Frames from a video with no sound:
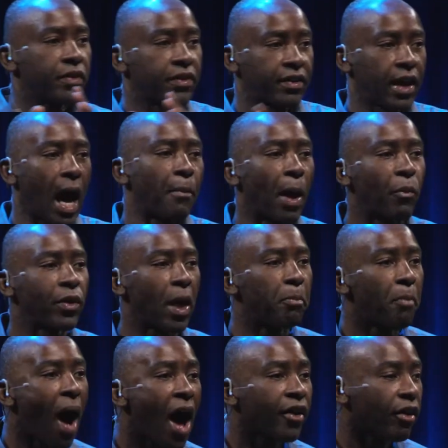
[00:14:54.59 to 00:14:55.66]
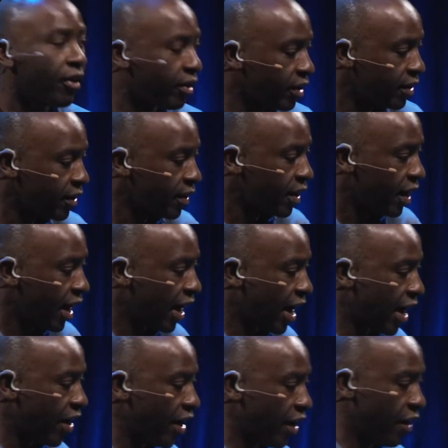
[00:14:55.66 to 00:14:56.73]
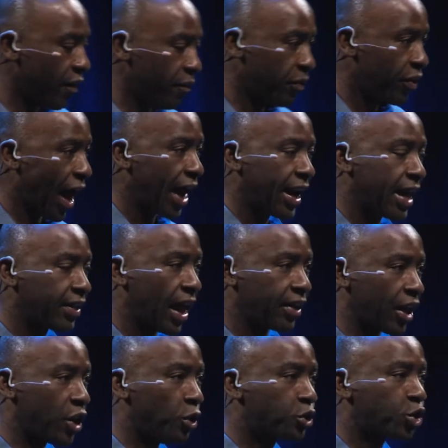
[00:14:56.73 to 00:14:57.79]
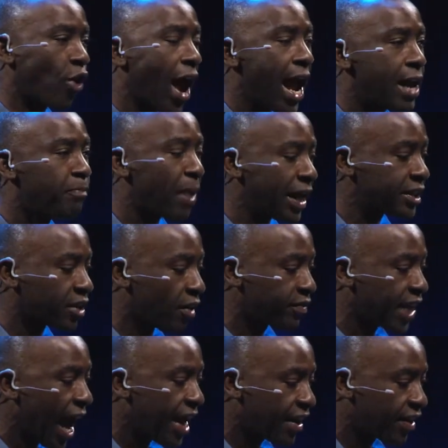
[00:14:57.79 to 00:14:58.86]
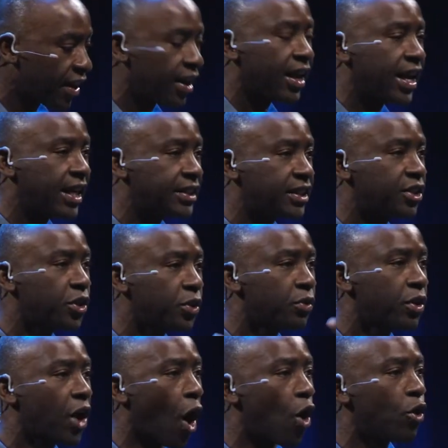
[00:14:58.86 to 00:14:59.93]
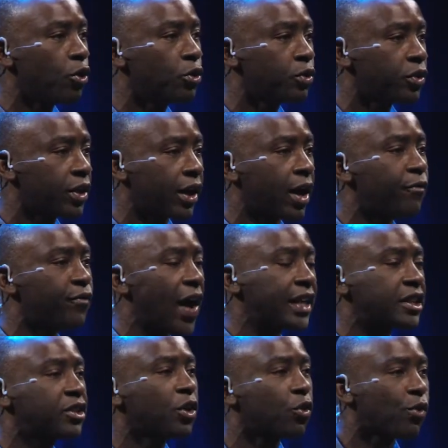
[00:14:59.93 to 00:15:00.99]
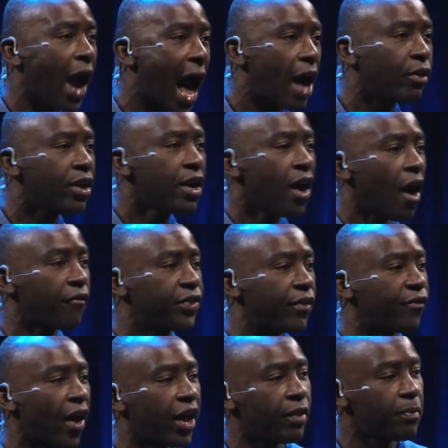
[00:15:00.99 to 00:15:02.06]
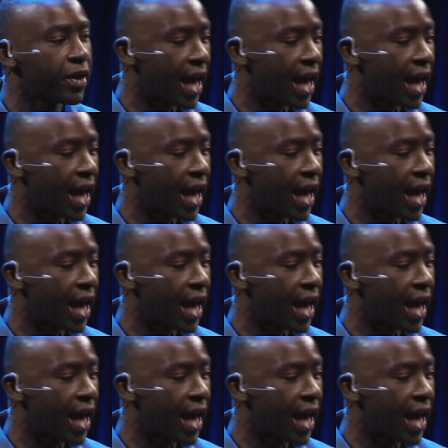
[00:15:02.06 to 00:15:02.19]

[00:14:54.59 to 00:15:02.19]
come up with a model that you train based on data than it is to go the conventional route of developing